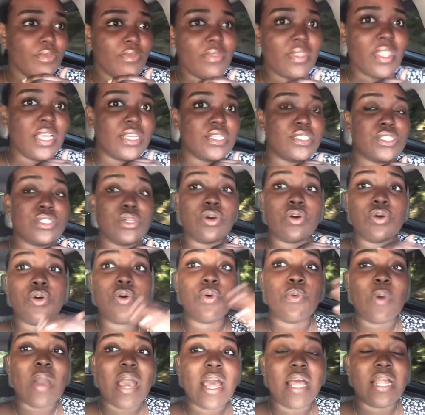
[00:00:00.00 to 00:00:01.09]
So
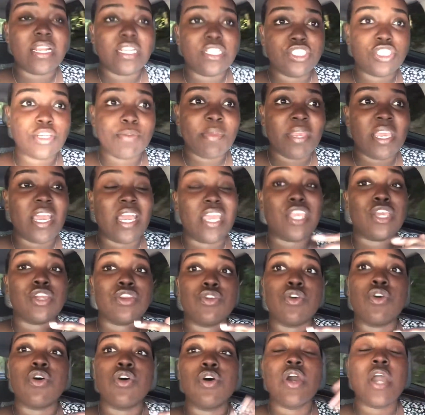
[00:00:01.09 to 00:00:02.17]
while in Jamaica, you
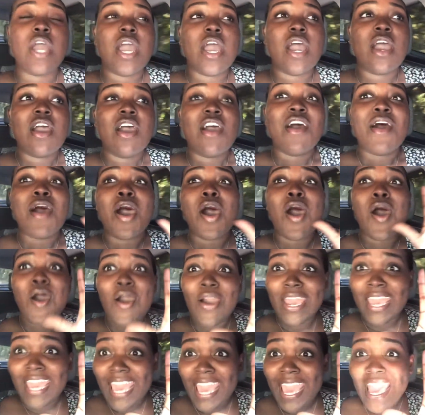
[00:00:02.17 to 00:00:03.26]
know,
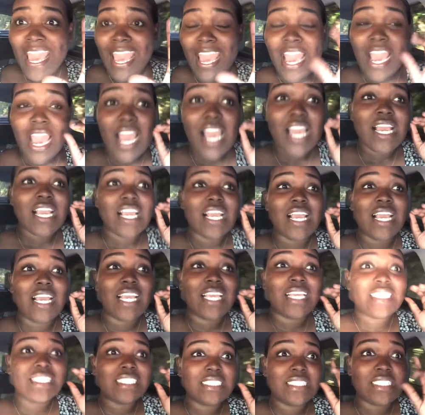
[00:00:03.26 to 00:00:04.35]
okay,
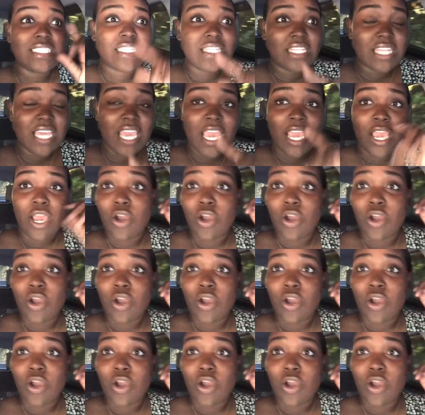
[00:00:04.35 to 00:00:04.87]
thing